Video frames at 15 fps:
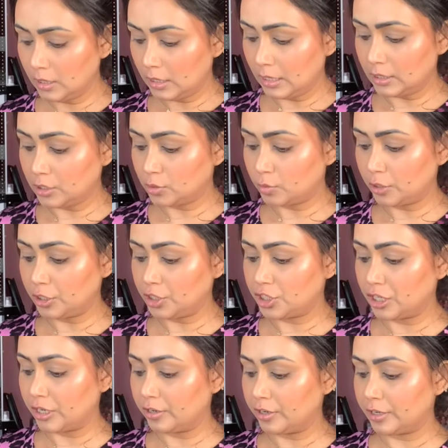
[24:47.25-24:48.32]
I just want to
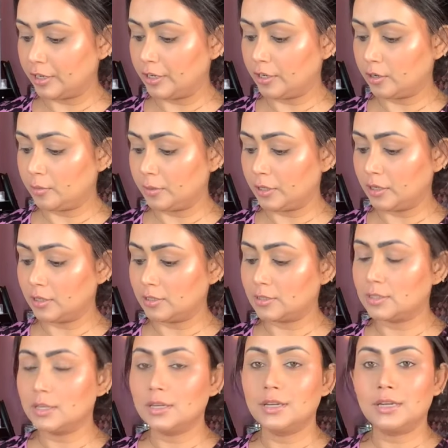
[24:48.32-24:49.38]
share it here because
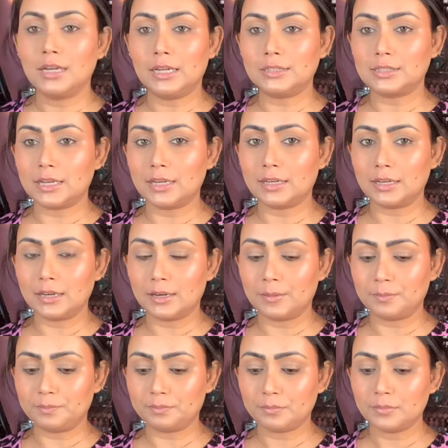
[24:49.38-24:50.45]
it's like
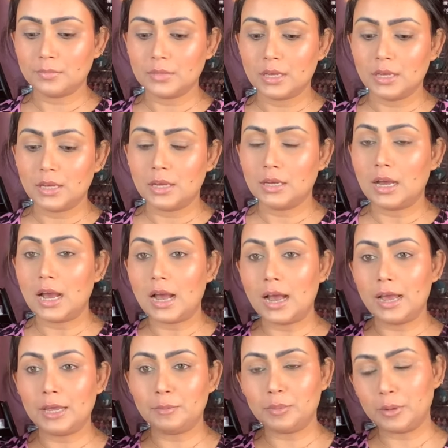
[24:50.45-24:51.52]

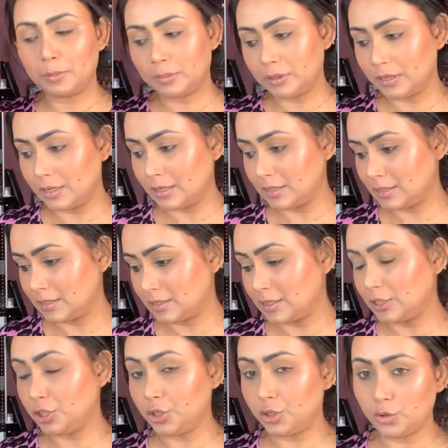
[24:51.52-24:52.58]
hype plus
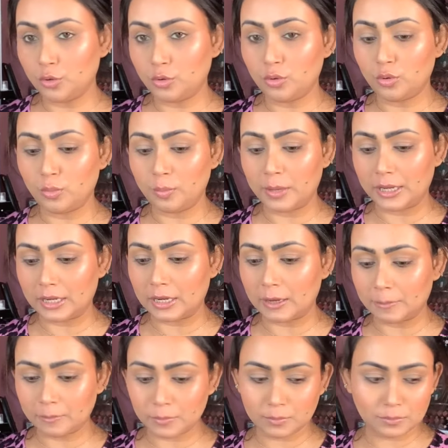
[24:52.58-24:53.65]
new
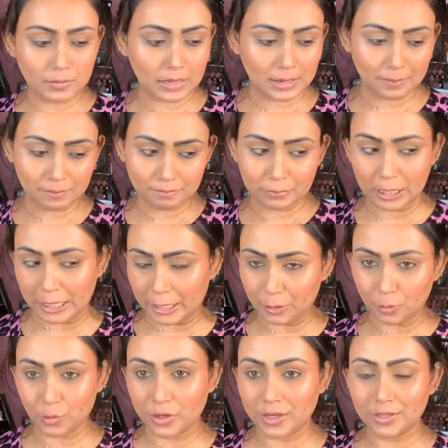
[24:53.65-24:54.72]
makeup I'm playing
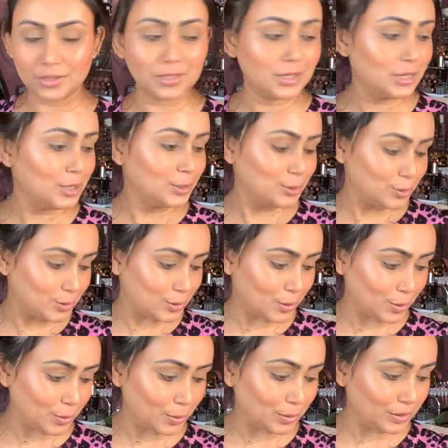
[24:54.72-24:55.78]
with.
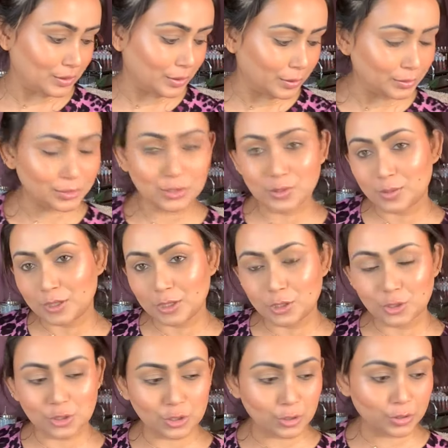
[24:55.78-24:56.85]
So, you know, just wanted to
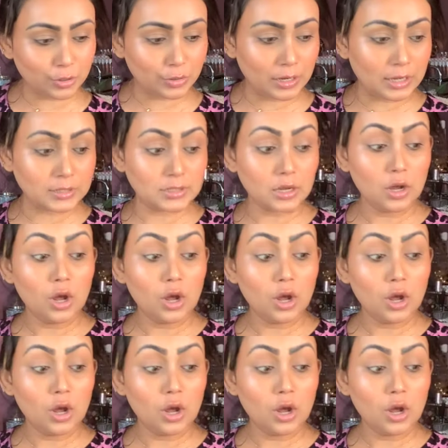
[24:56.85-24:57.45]
show you guys.